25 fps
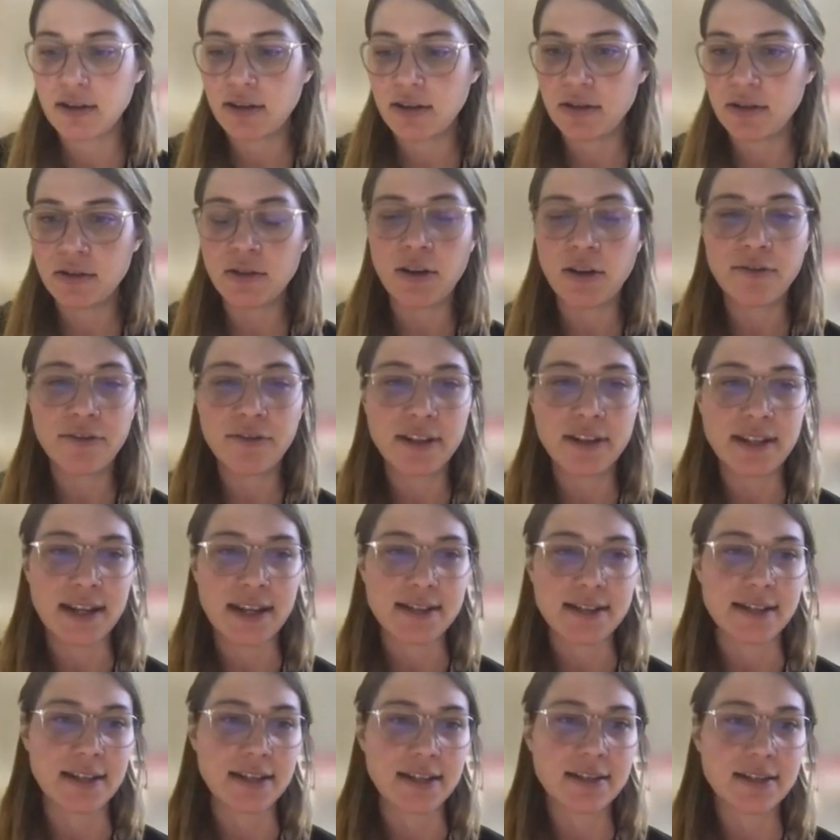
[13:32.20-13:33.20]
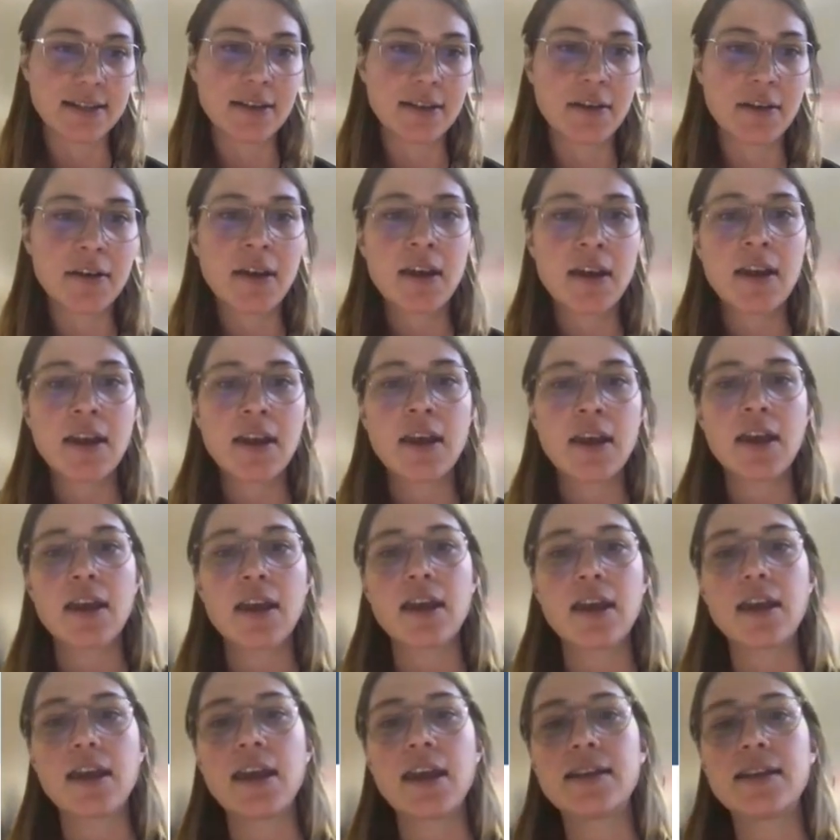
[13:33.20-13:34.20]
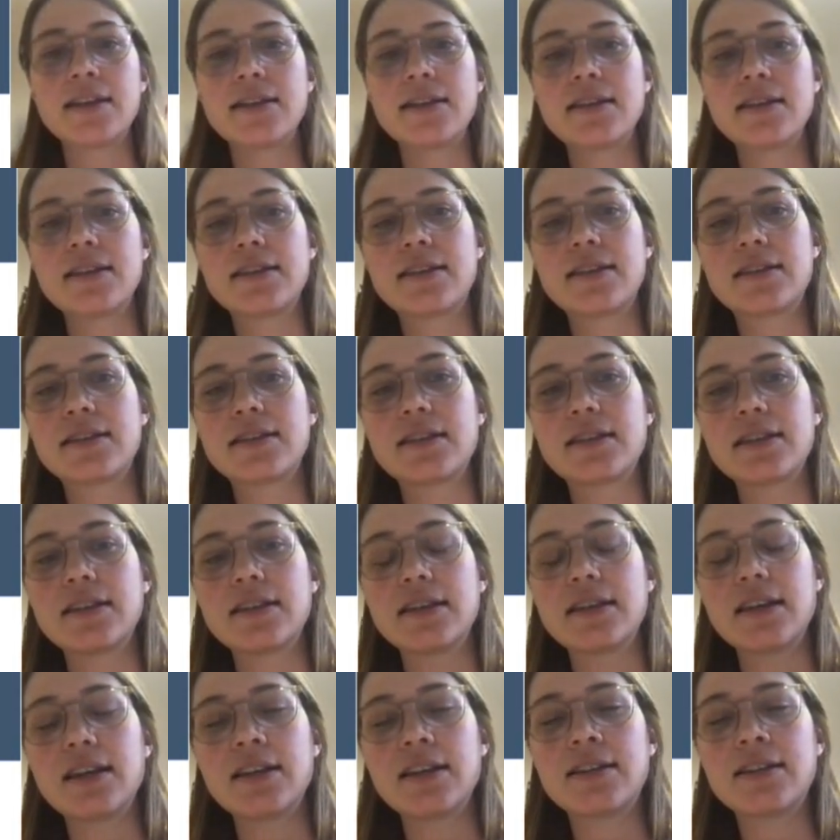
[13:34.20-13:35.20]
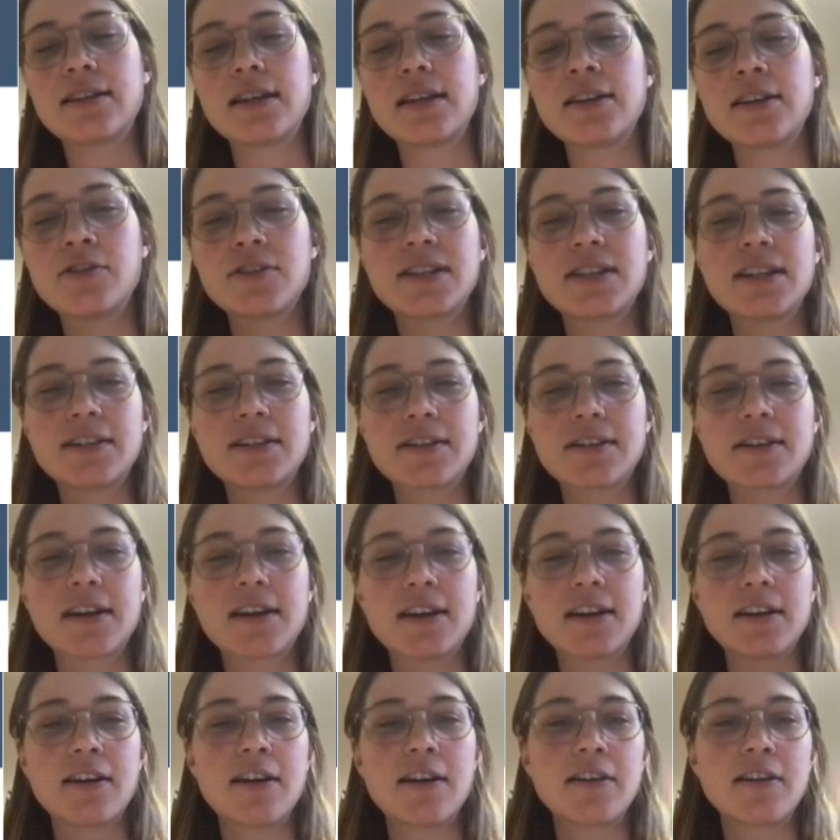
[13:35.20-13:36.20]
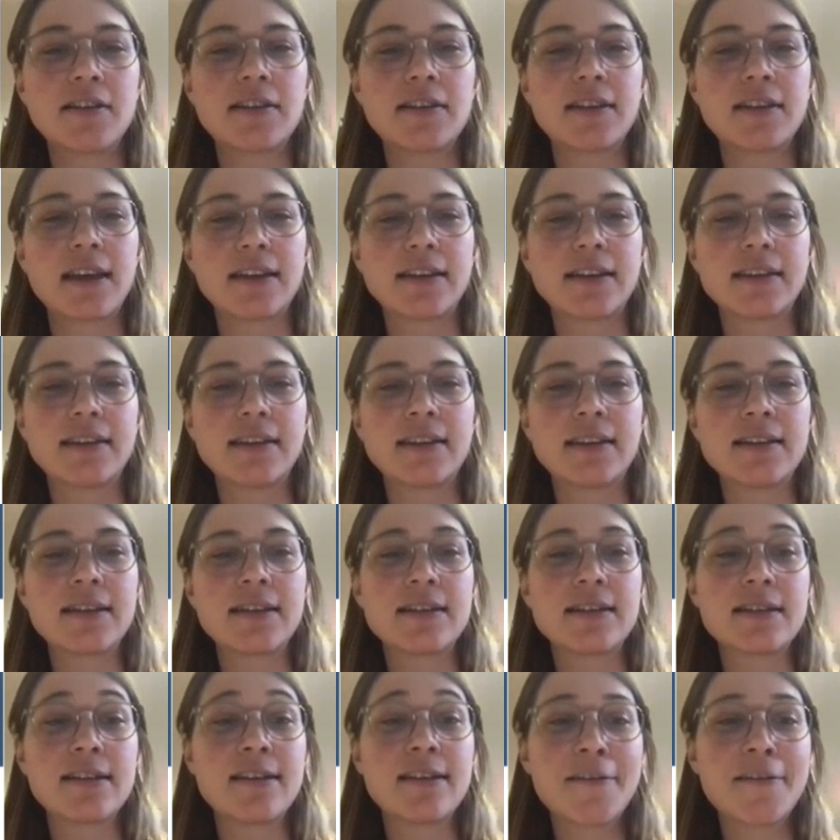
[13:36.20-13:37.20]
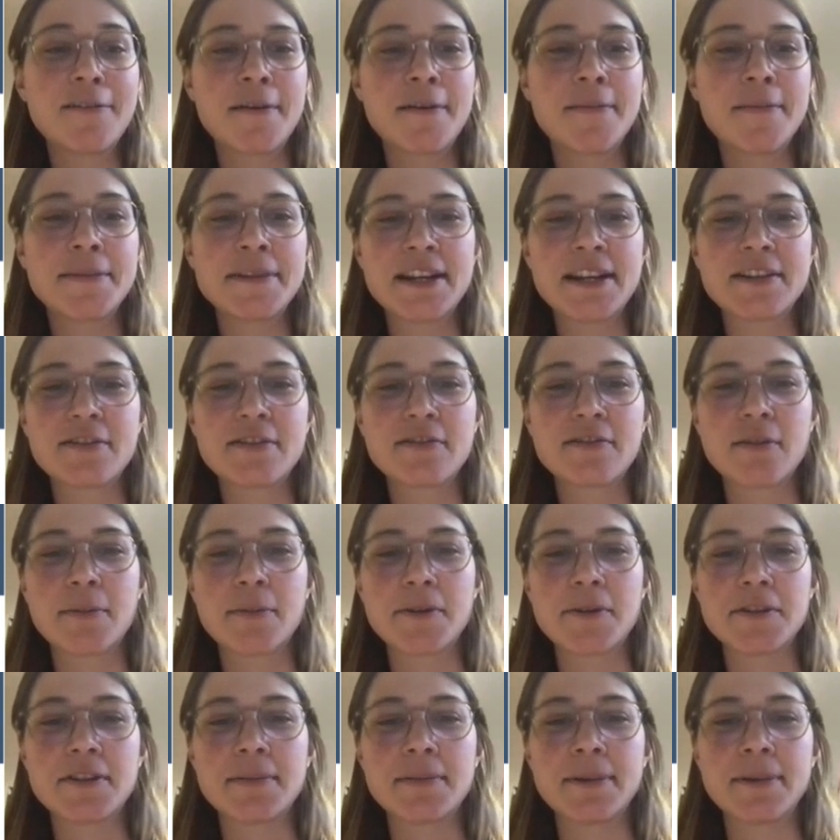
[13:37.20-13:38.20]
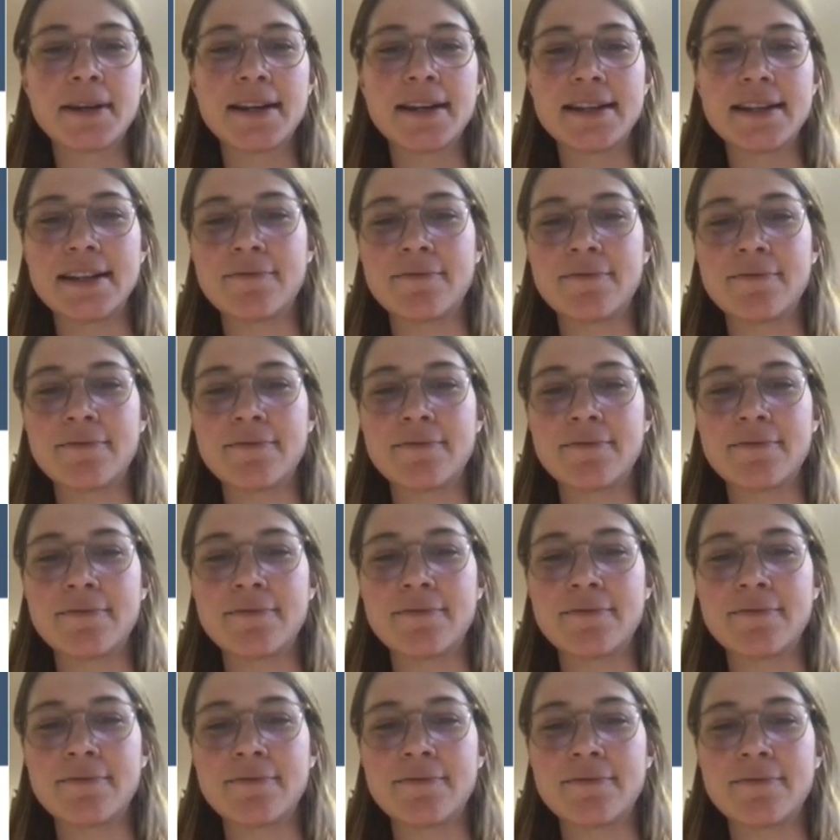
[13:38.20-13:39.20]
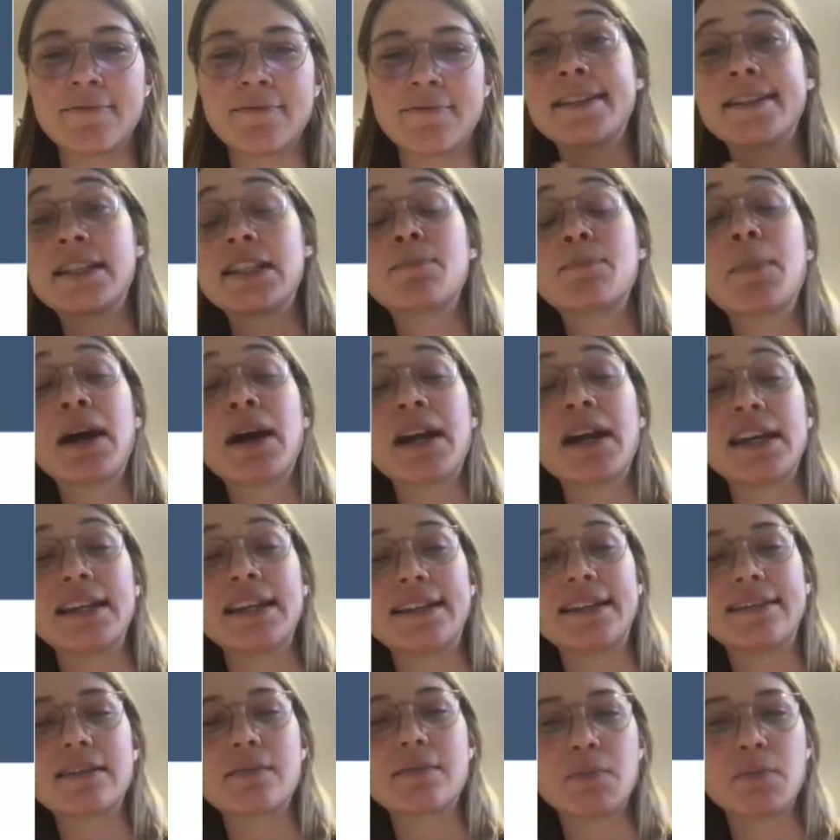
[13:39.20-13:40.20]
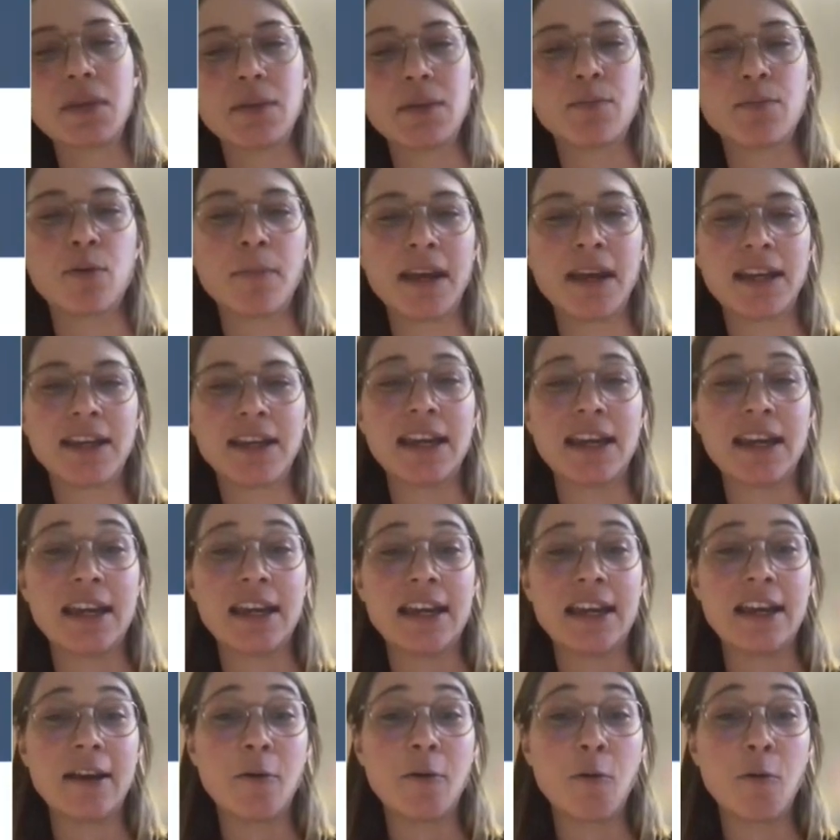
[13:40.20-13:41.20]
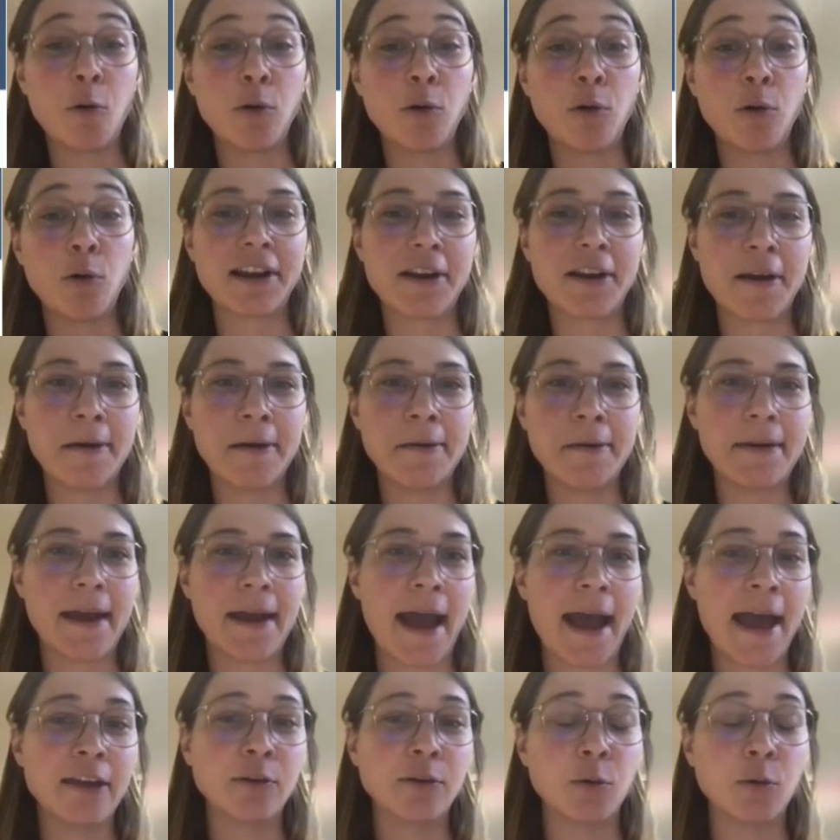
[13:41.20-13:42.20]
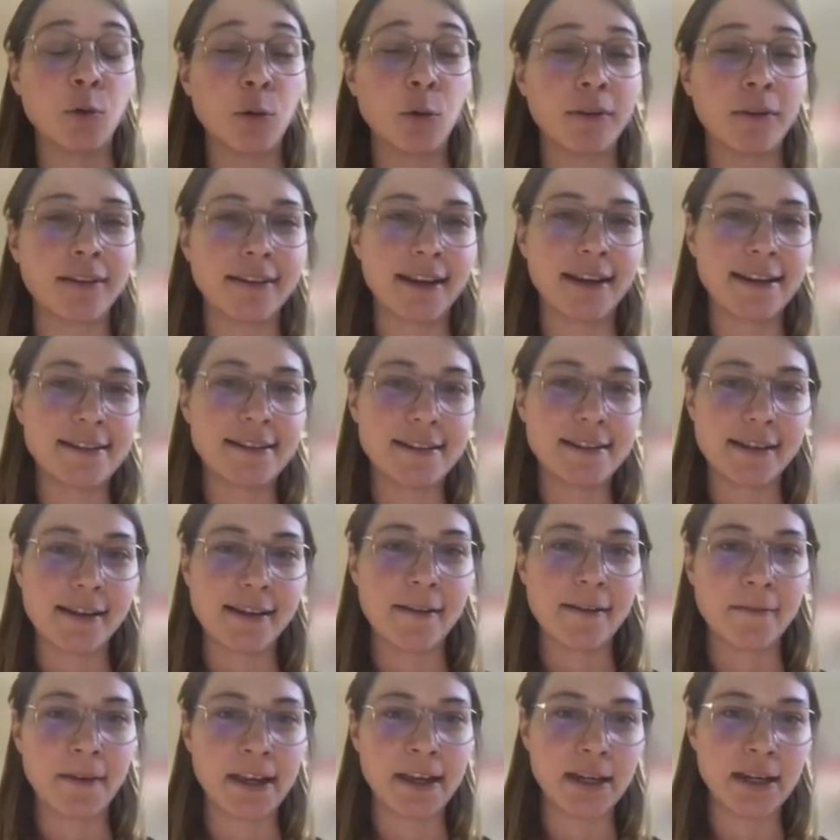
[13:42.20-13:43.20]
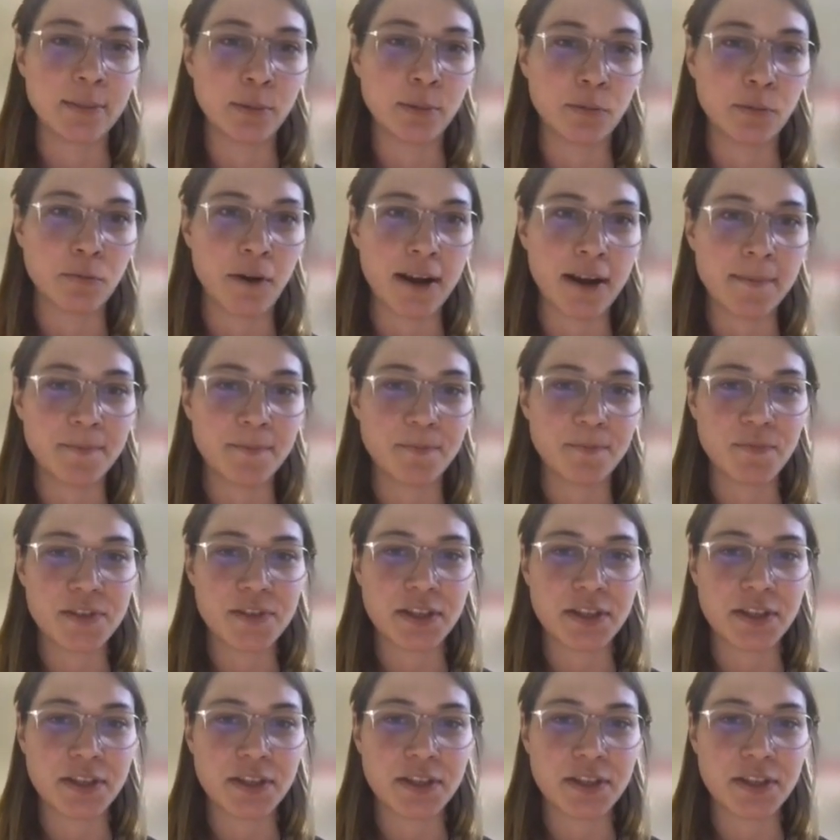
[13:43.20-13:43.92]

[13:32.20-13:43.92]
not fantastic. So it's interesting to kind of note that this is low computational reproducibility rates despite people making all their code and all their data available, right?